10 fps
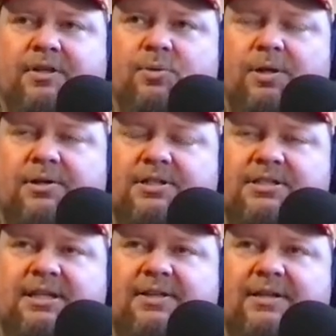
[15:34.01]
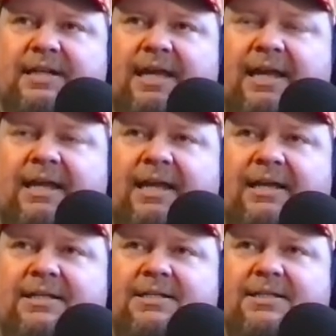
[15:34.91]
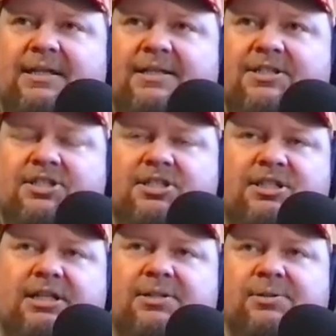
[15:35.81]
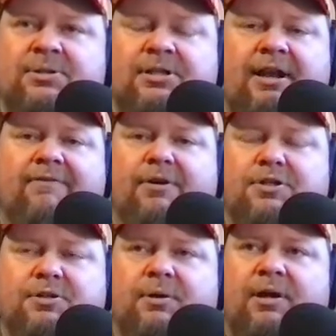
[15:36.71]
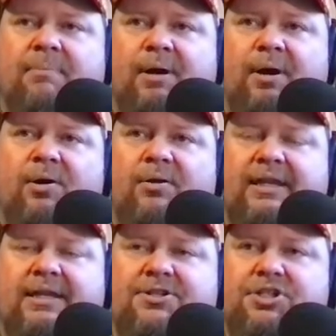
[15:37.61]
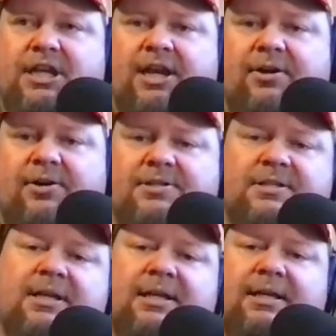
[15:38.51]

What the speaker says: Twitter just the other day, and it said, still never Trump all these years.